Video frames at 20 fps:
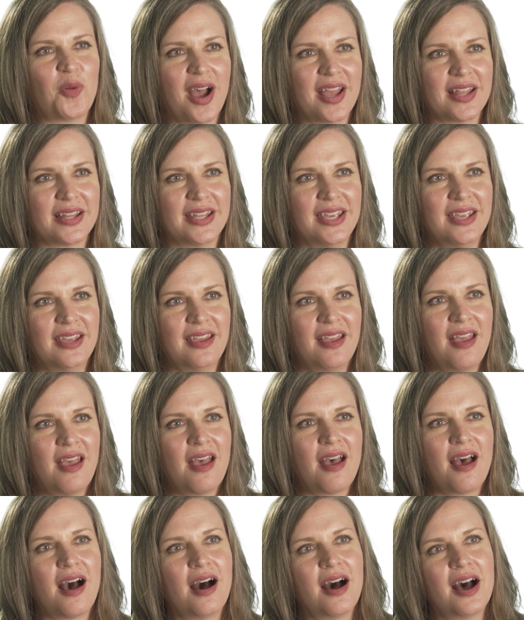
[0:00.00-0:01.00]
Wiley.
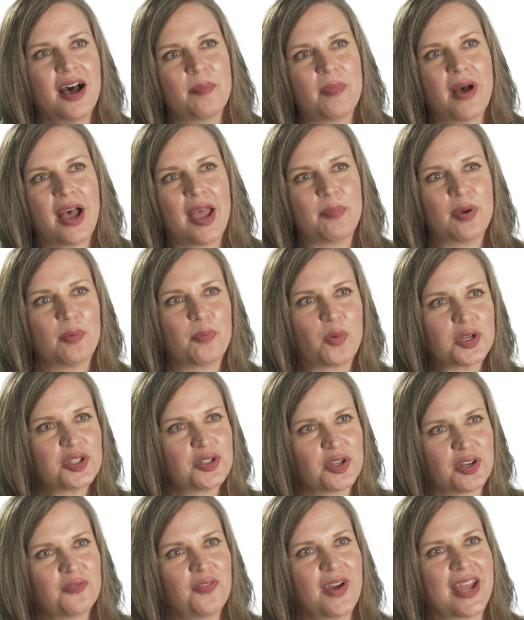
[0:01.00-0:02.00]
Um, I'm a board
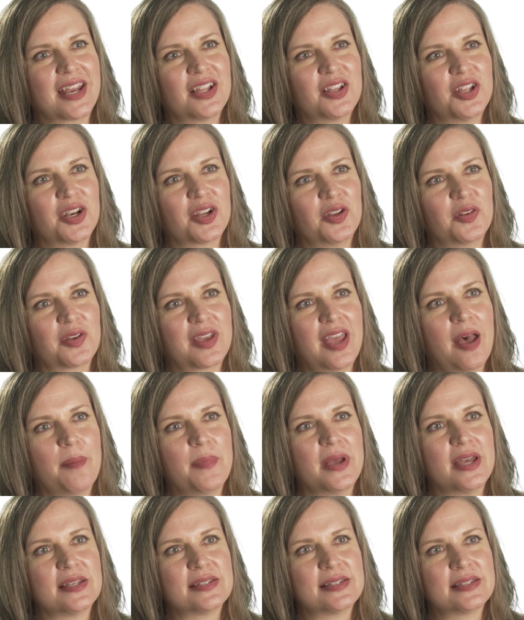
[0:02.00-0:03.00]
certified clinical
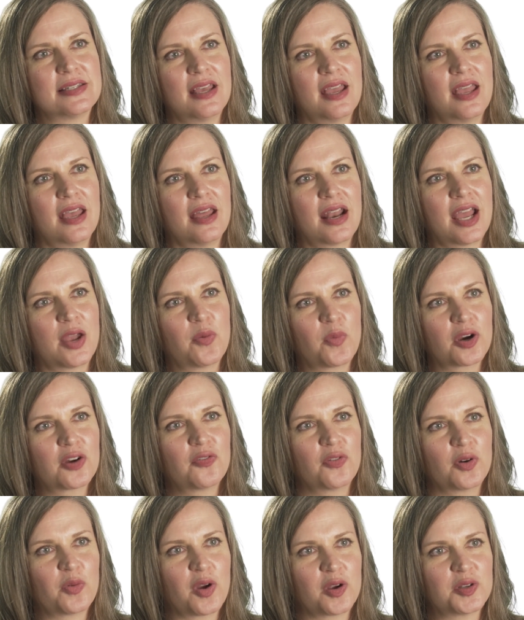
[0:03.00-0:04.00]
chemist and I
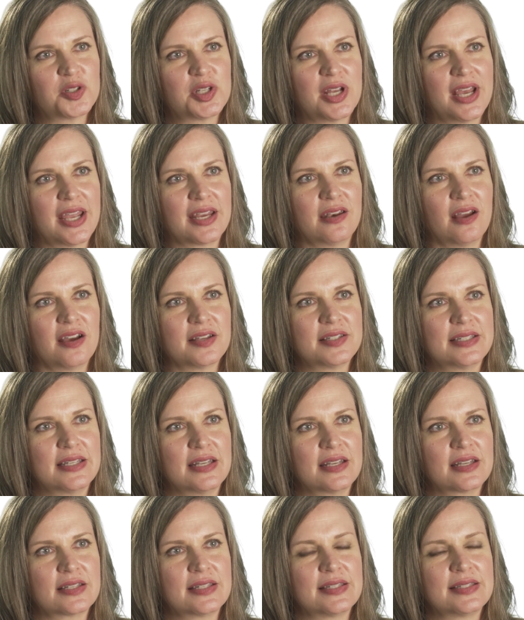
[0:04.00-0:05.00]
work for Roche
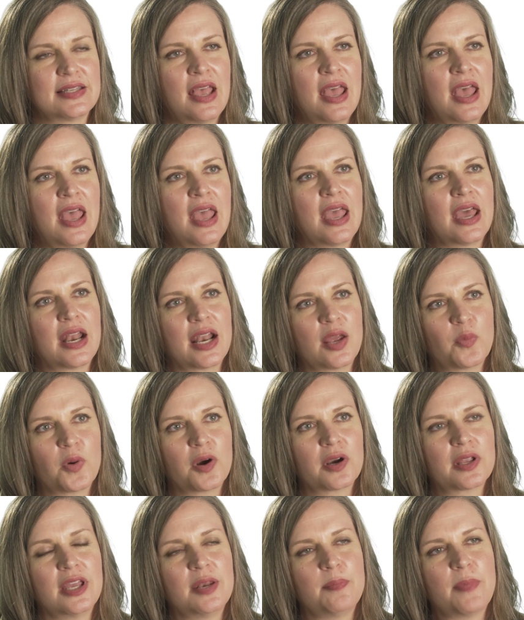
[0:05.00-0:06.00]
Diagnostics and I
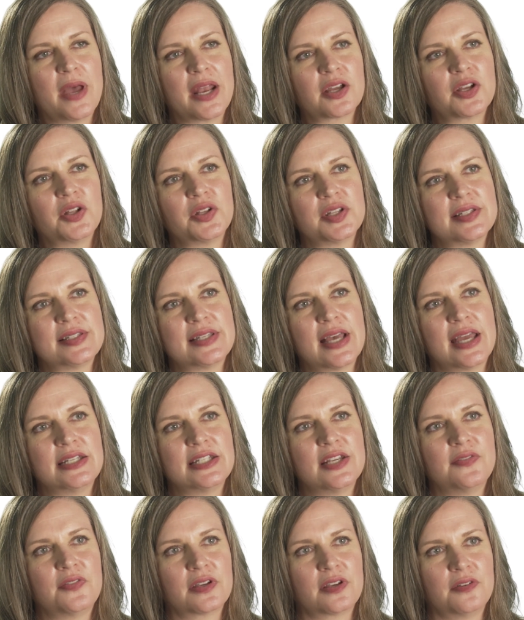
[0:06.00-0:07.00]
work in medical and
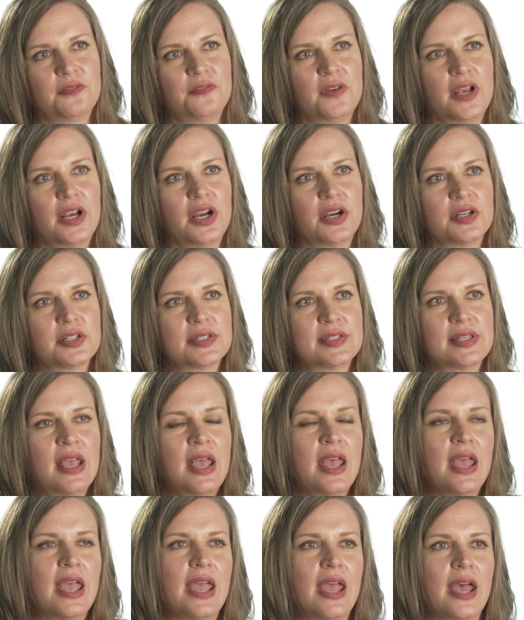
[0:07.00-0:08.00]
scientific affairs
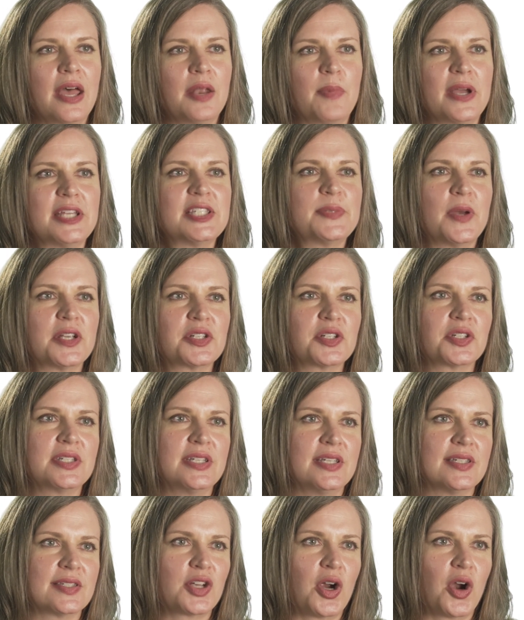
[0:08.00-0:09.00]
and my
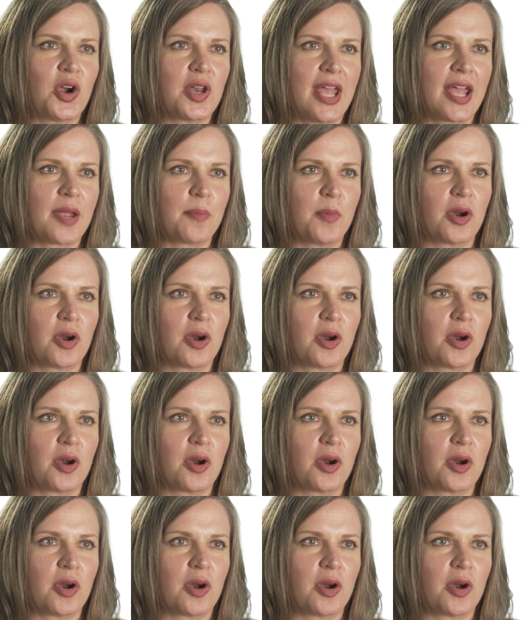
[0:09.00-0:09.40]
specialty is cardiac